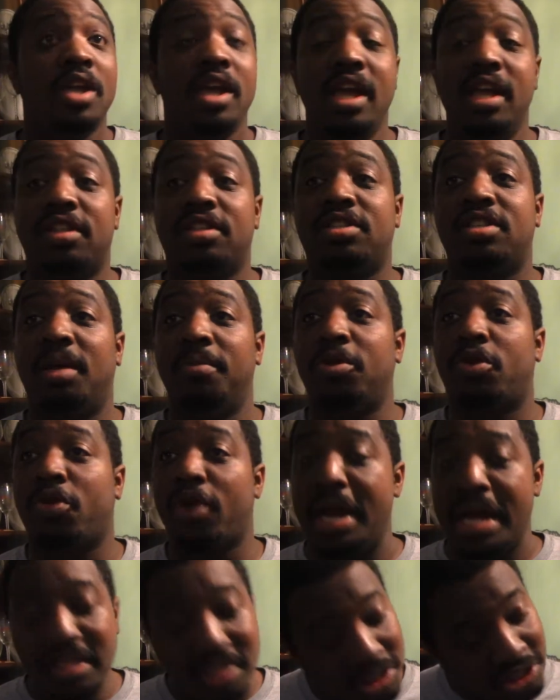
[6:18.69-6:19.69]
It's some
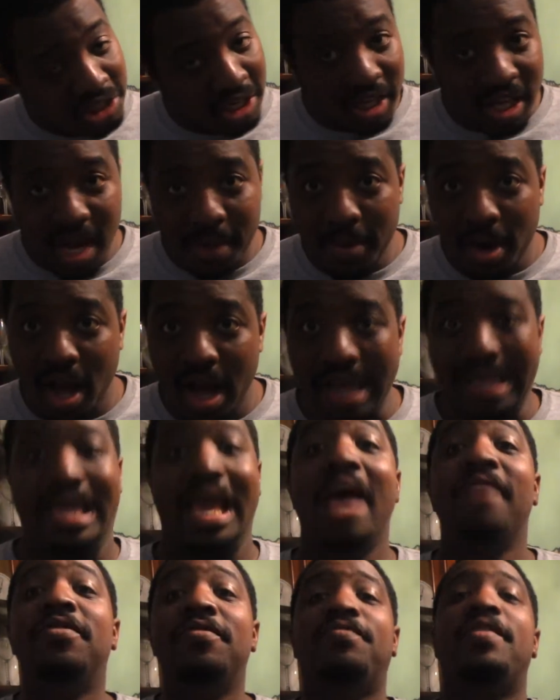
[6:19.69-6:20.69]
crazy shit coming on.
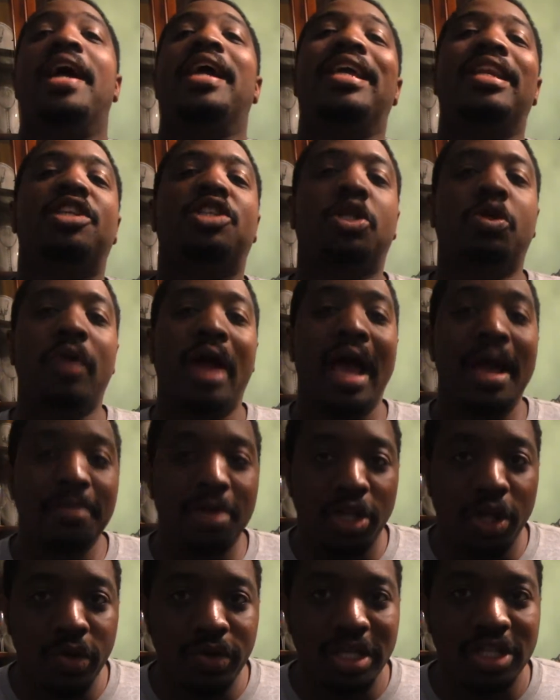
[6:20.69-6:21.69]
Kevin Feige described
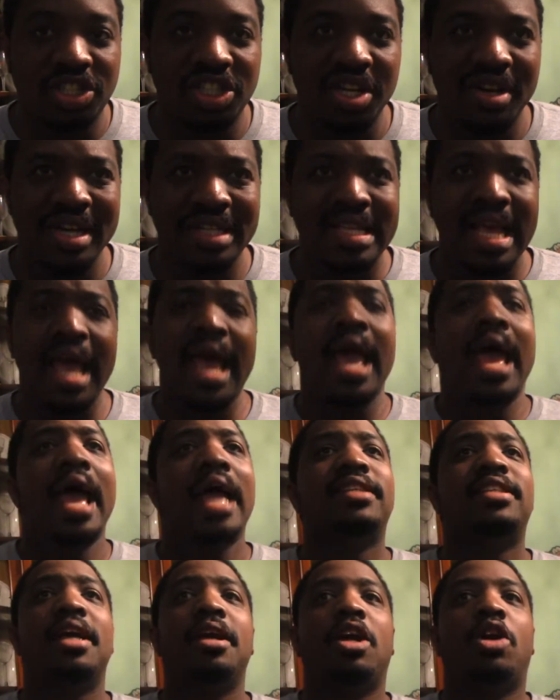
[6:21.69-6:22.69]
the Loki series
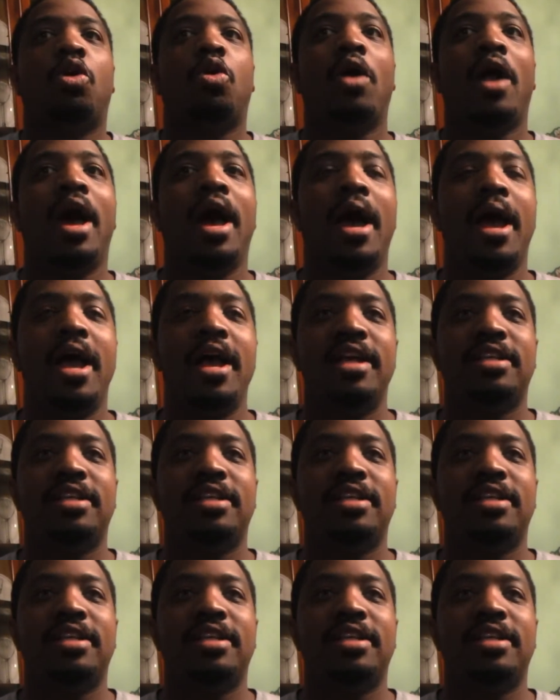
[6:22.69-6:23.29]
as a crime